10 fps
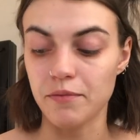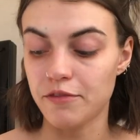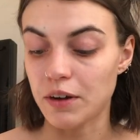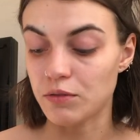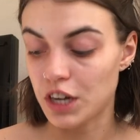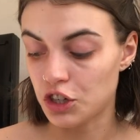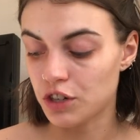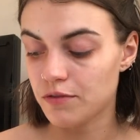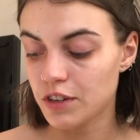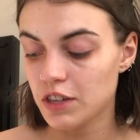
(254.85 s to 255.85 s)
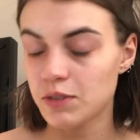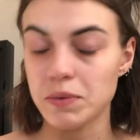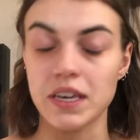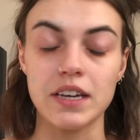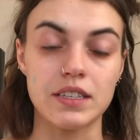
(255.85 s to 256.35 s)
foundation for this
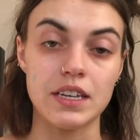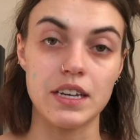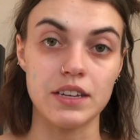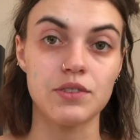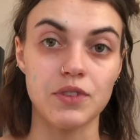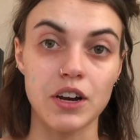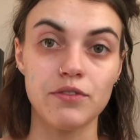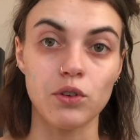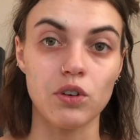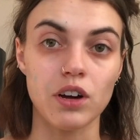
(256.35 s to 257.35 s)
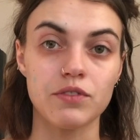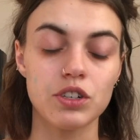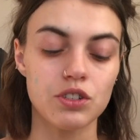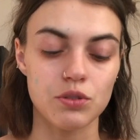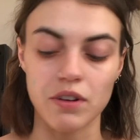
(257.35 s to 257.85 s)
because it is very full
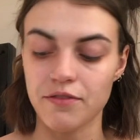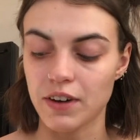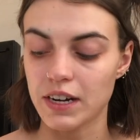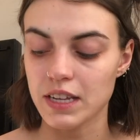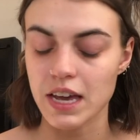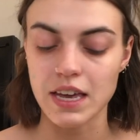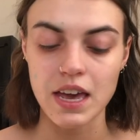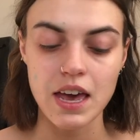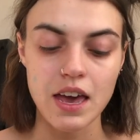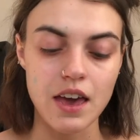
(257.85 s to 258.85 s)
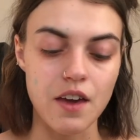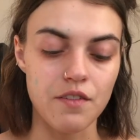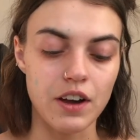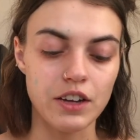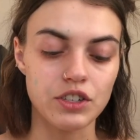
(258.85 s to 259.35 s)
coverage. So I find
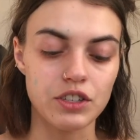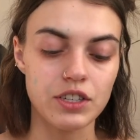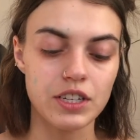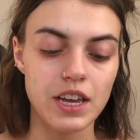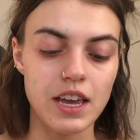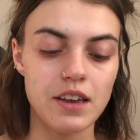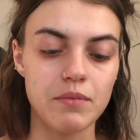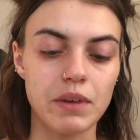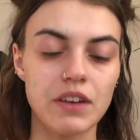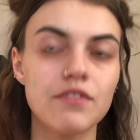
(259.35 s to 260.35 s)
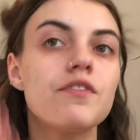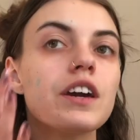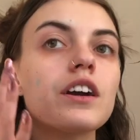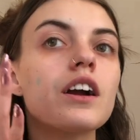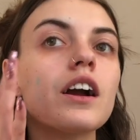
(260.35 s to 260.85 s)
if I just take my
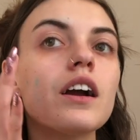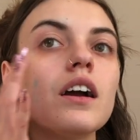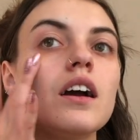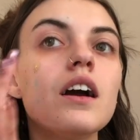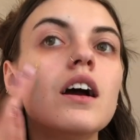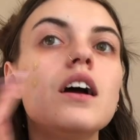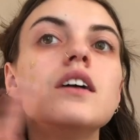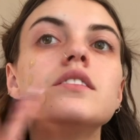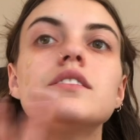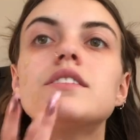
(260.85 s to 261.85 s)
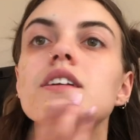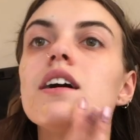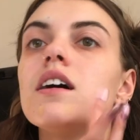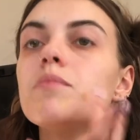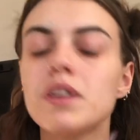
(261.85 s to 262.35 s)
finger and
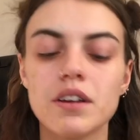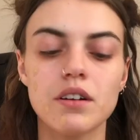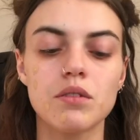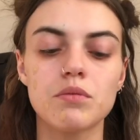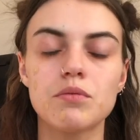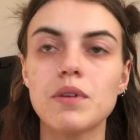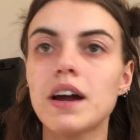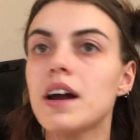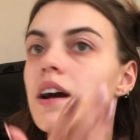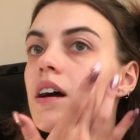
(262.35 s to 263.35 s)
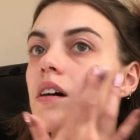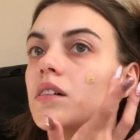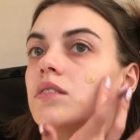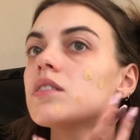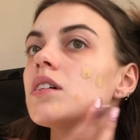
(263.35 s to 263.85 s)
dab it
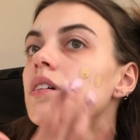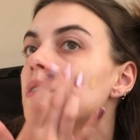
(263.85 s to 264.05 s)
around,